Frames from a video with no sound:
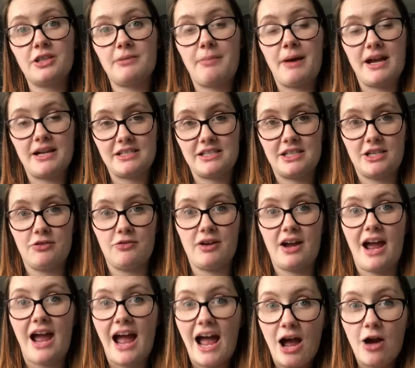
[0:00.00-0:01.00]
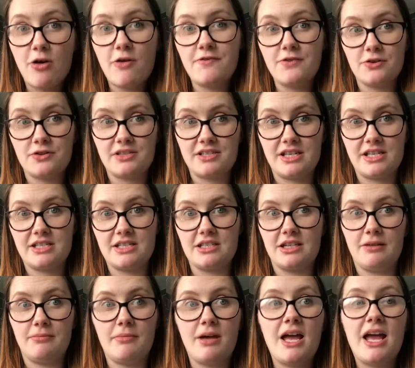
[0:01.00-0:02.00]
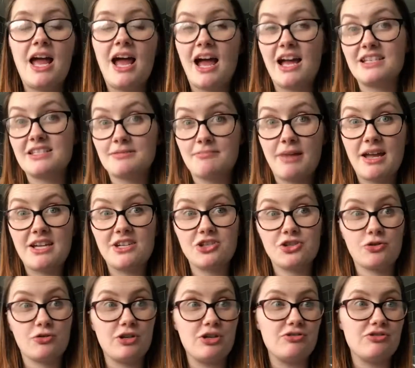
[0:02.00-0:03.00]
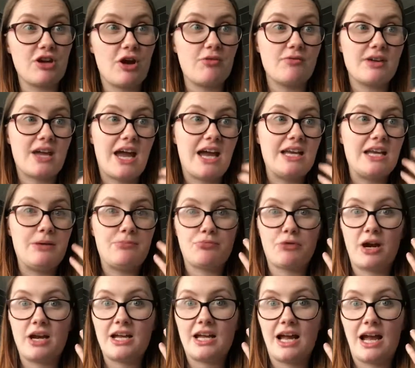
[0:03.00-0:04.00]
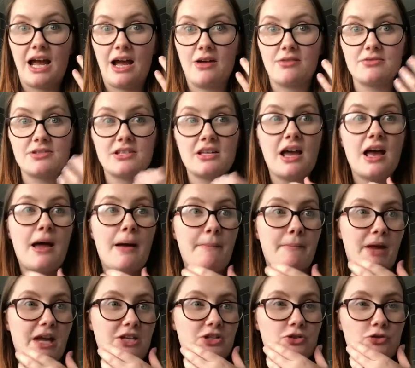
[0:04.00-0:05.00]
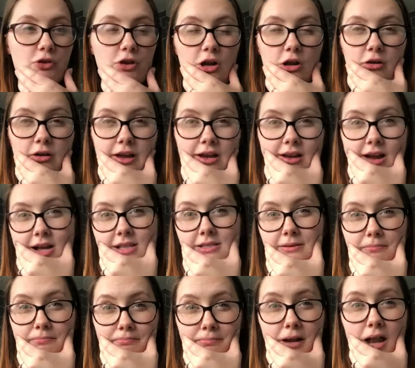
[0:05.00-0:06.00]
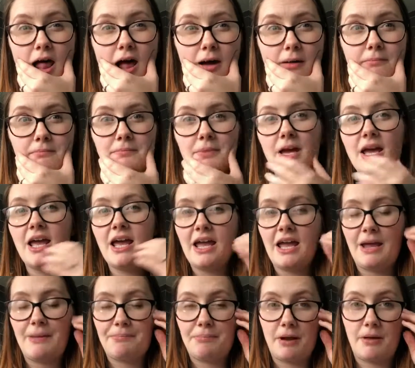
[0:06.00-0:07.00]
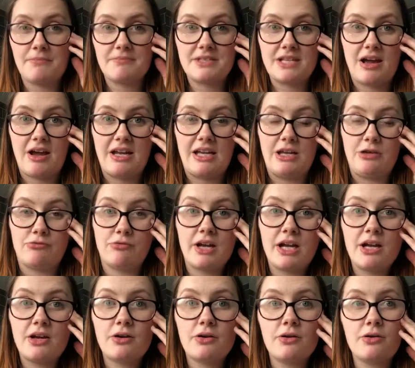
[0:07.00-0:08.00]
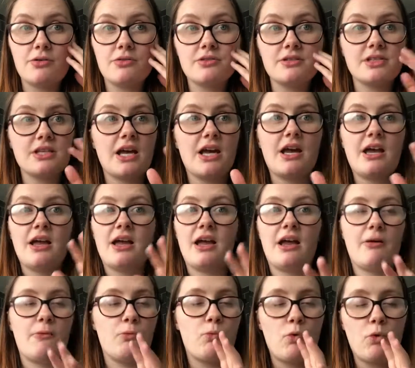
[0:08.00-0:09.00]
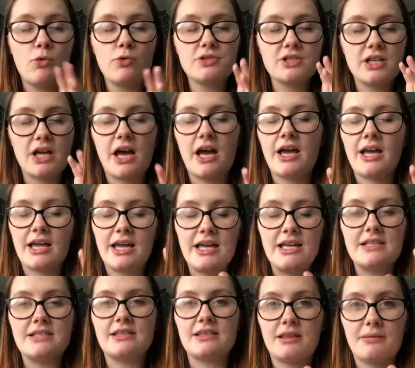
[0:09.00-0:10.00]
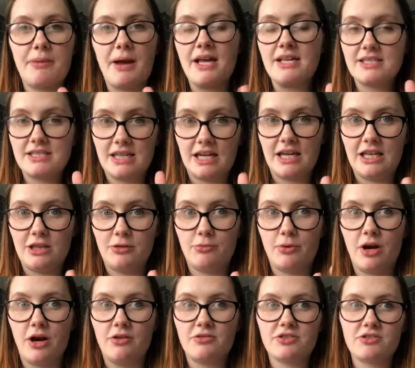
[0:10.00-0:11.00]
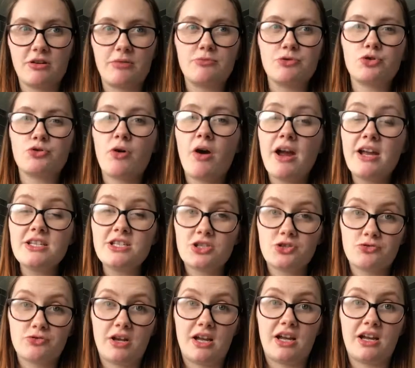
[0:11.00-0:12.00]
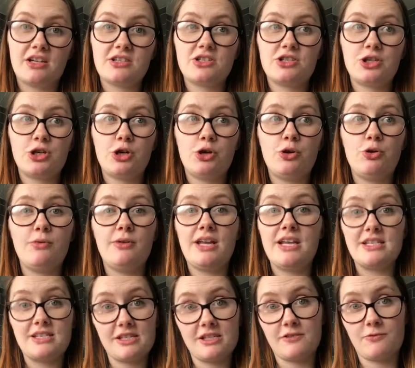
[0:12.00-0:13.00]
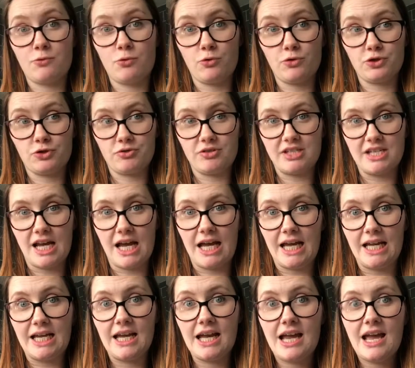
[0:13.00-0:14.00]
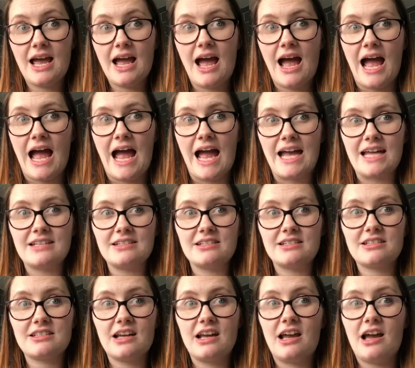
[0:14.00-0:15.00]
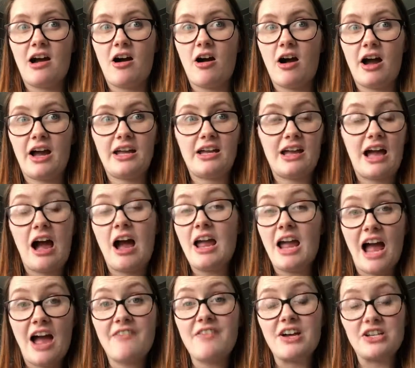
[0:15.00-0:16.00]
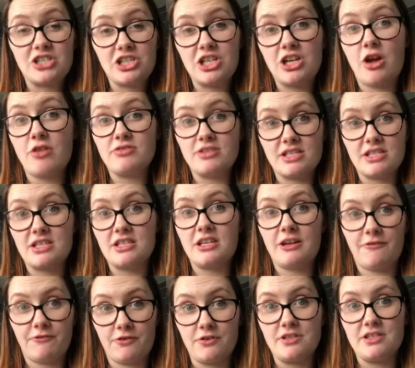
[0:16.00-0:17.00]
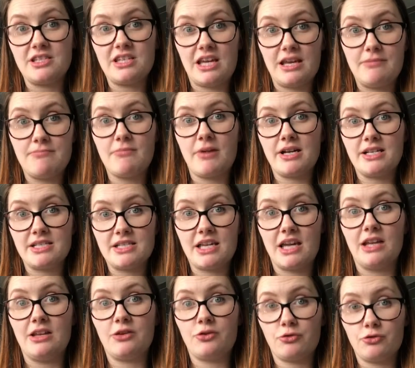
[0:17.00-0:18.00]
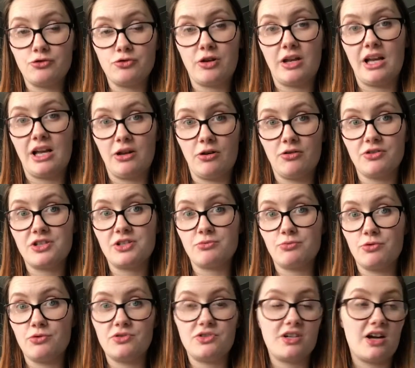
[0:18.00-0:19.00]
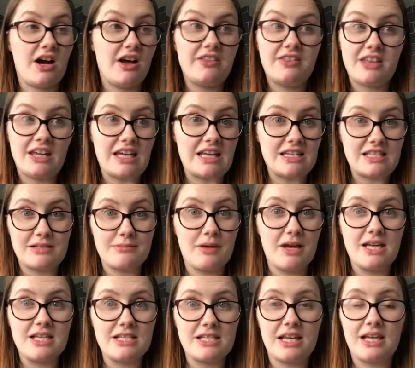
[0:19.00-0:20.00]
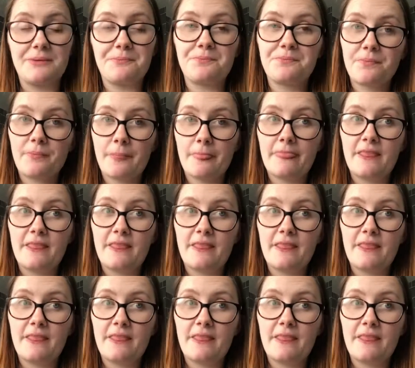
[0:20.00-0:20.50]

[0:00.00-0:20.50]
the bacteria out of your system and to make sure you don't get any breakouts, make sure you're looking nice and plump, it plumps out any wrinkles. Water is the best thing in the world. So I'm trying to drink 2 litres of water a day, and I have actually noticed a difference in my skin through drinking lots of water. I think it's amazing.